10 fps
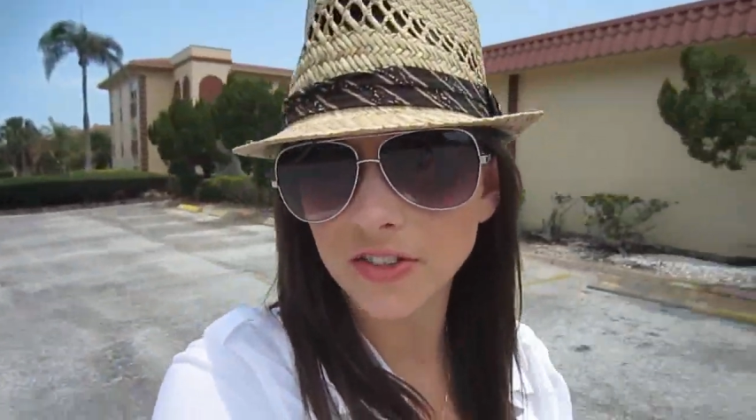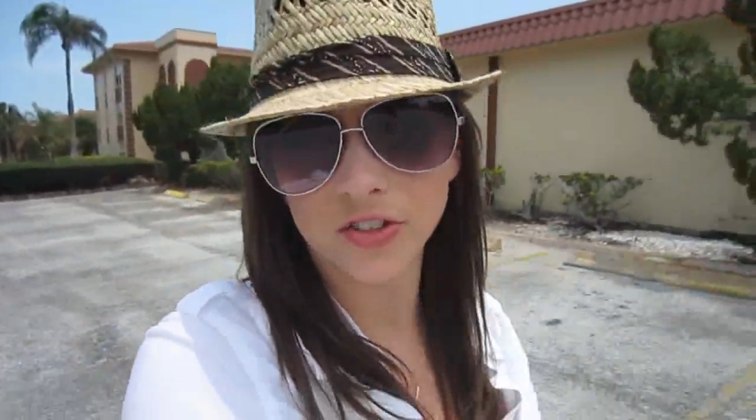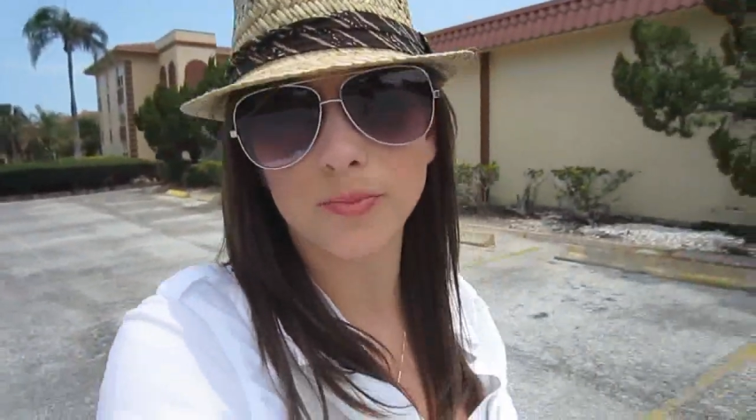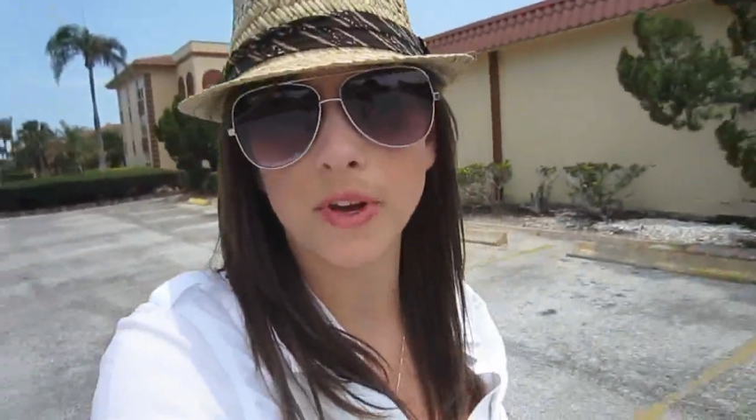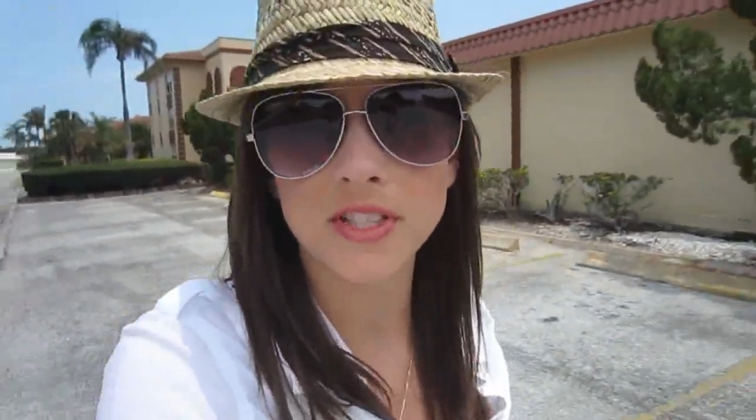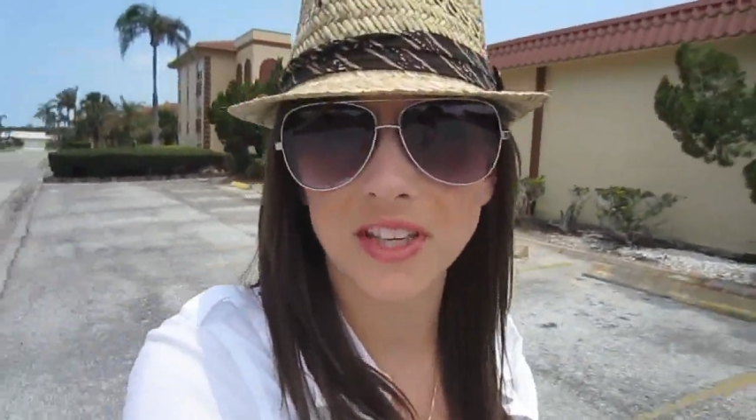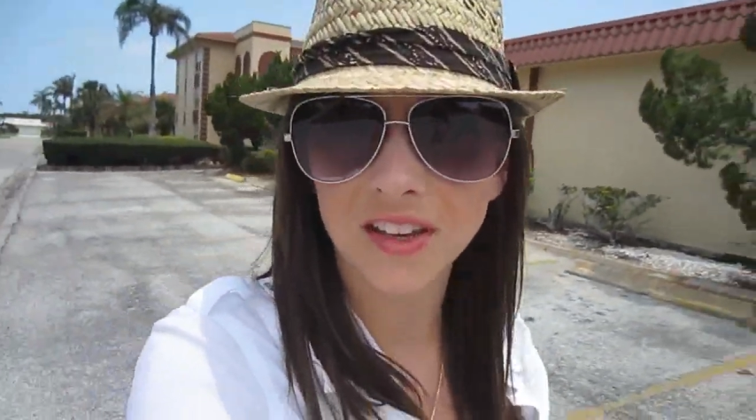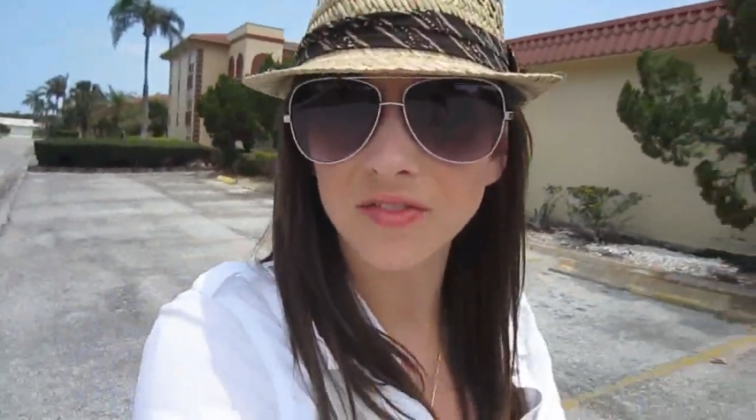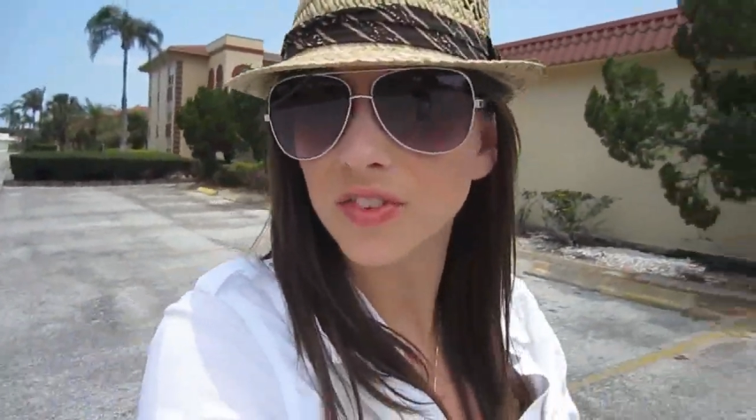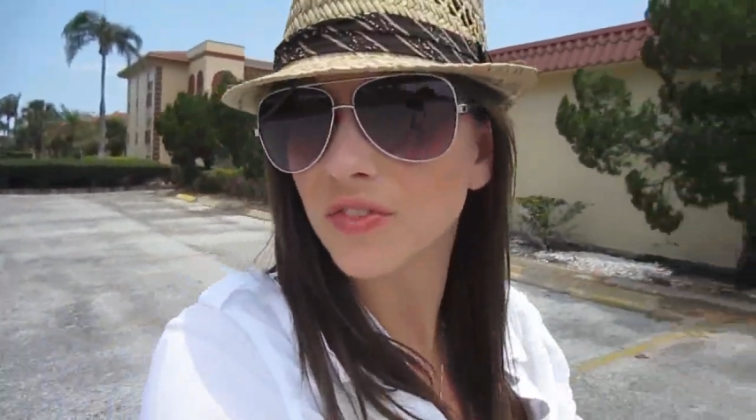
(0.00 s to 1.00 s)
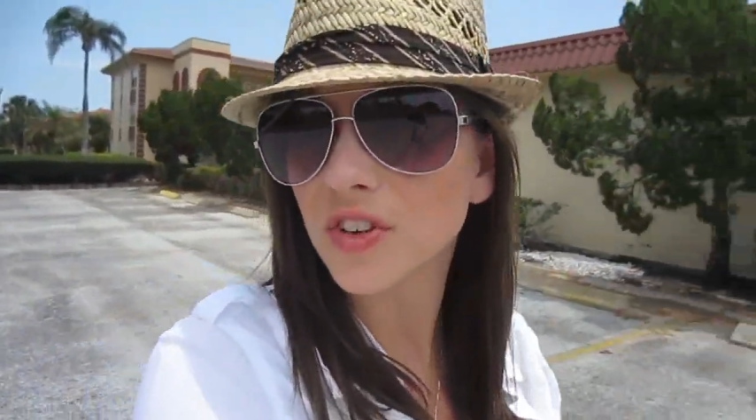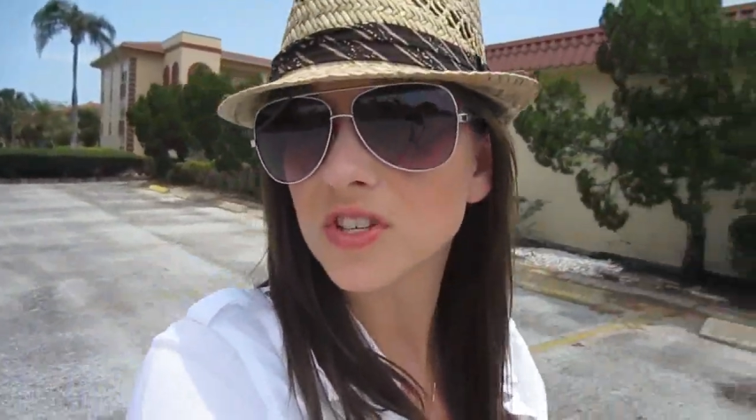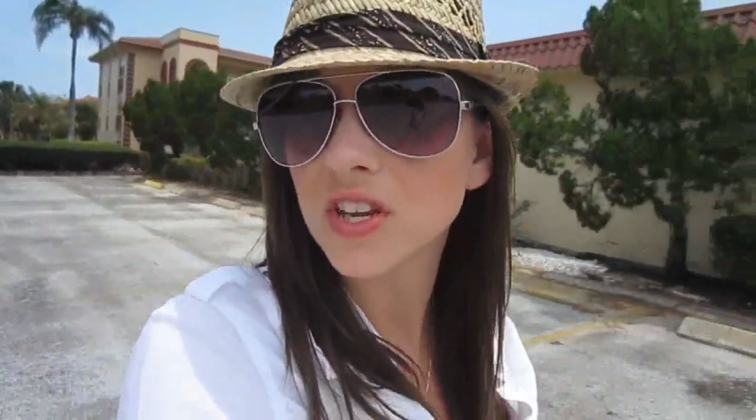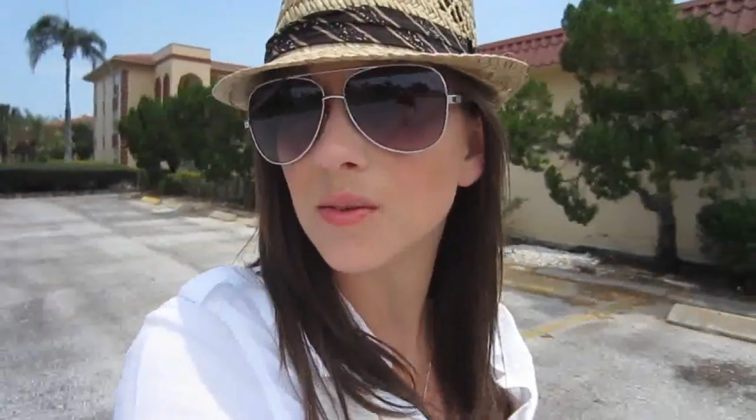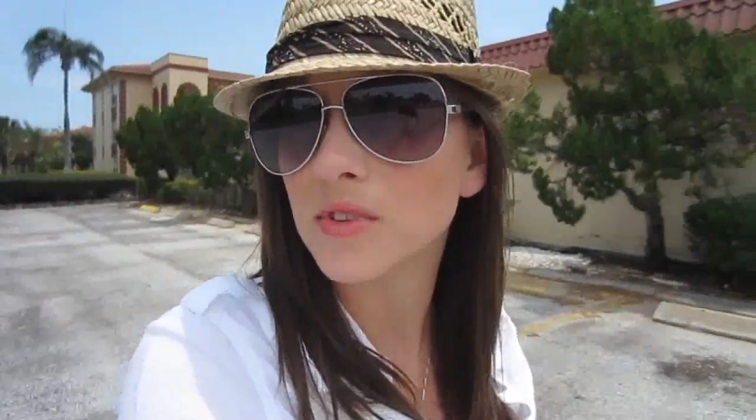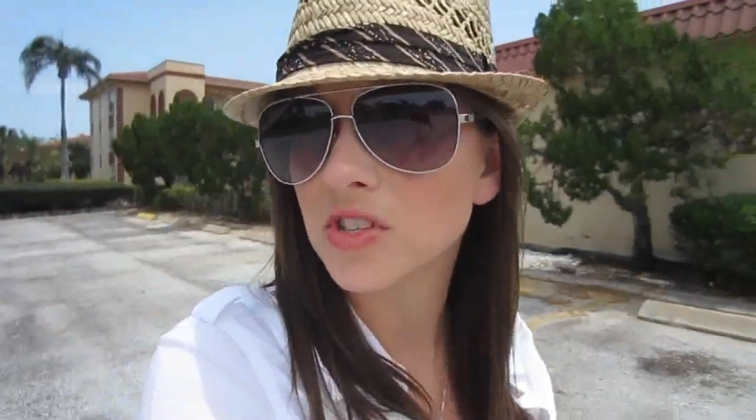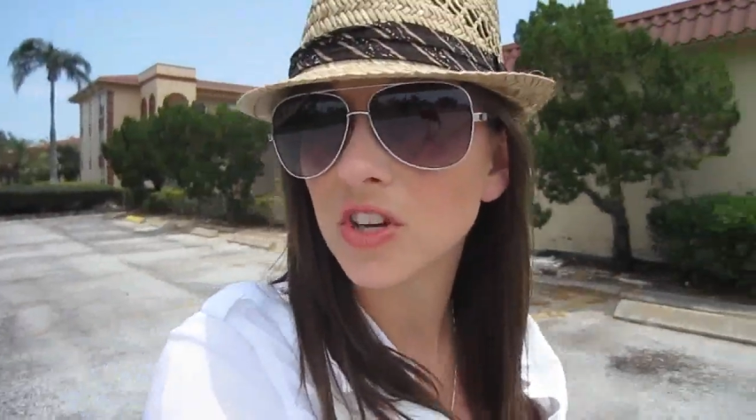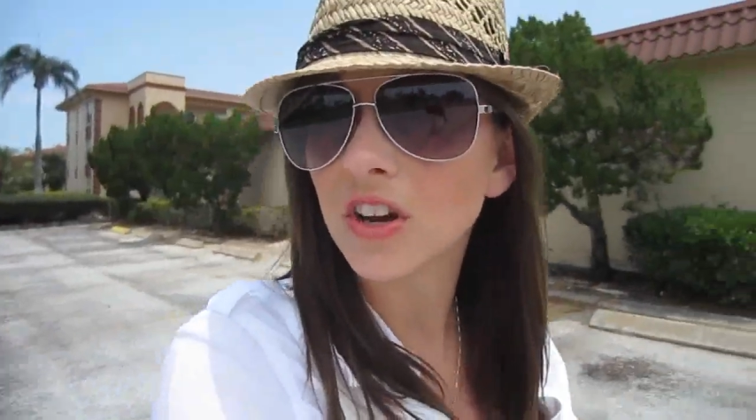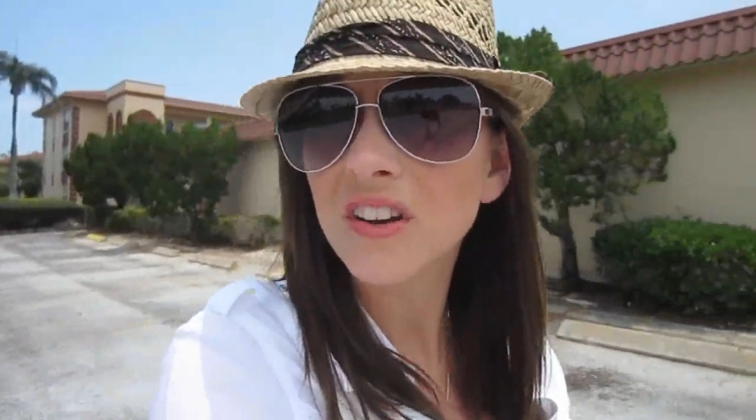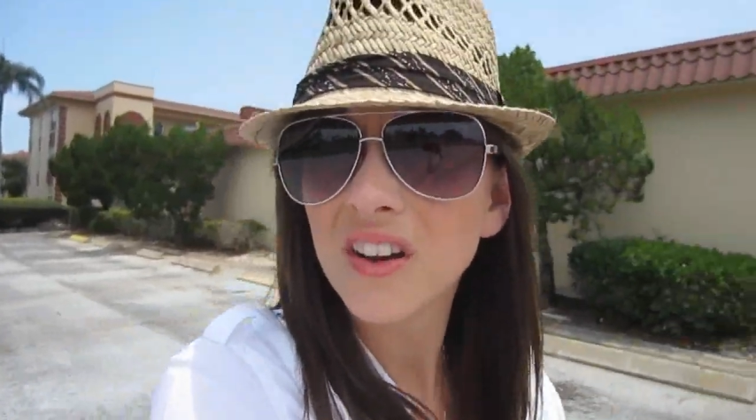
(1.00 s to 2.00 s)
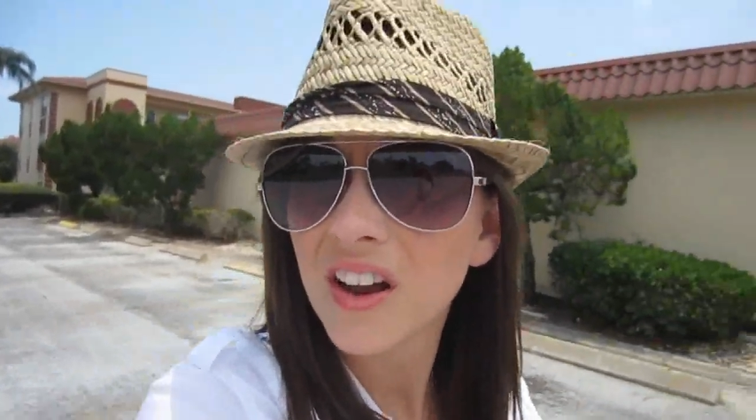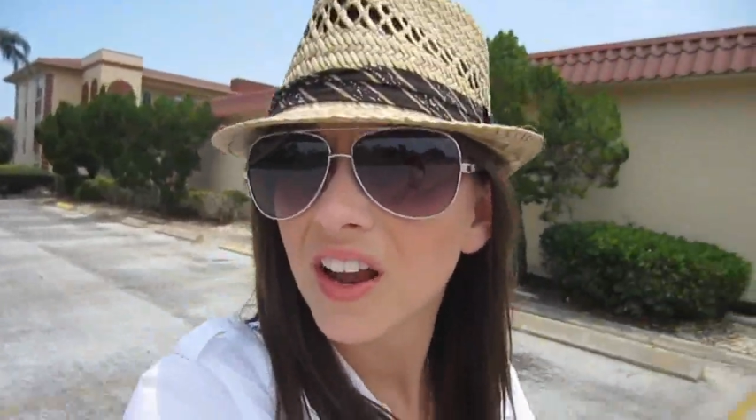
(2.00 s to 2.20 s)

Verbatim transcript: entered my skin for the first time this year.